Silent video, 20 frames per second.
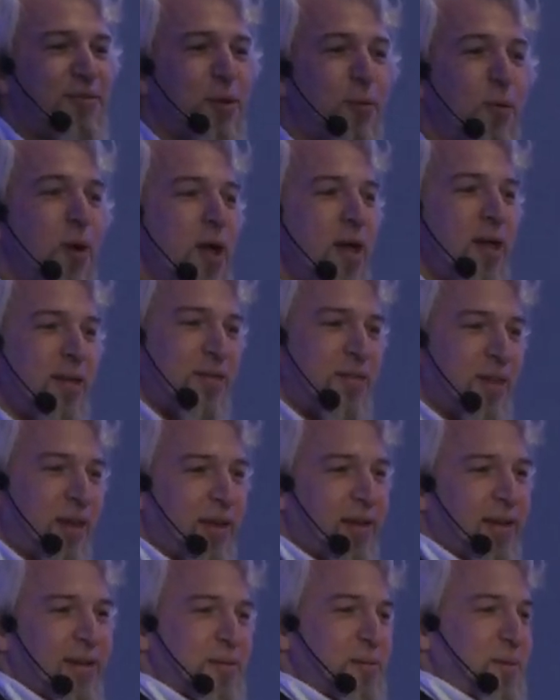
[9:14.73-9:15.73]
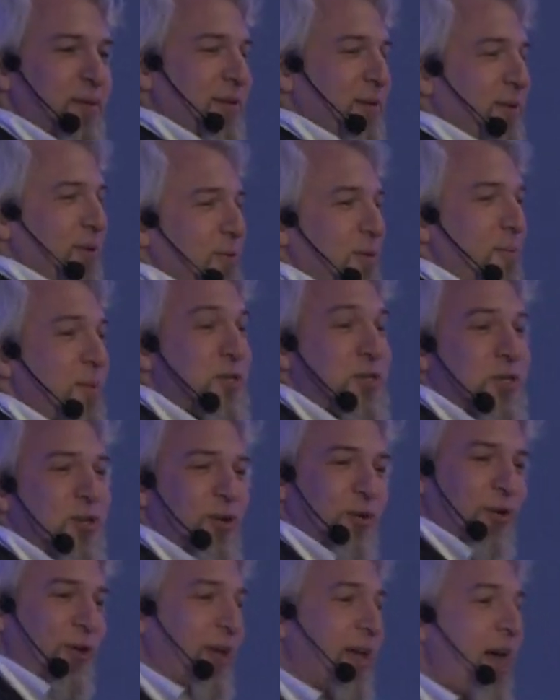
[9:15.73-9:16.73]
So the you know the machine
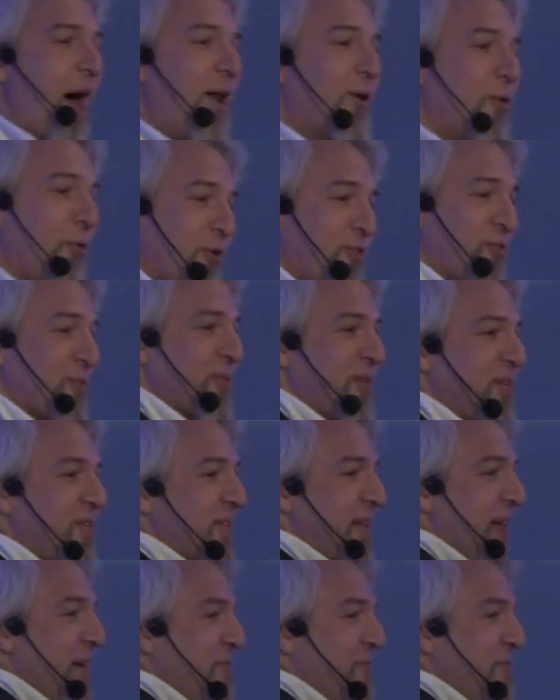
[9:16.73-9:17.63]
learning algorithm didn't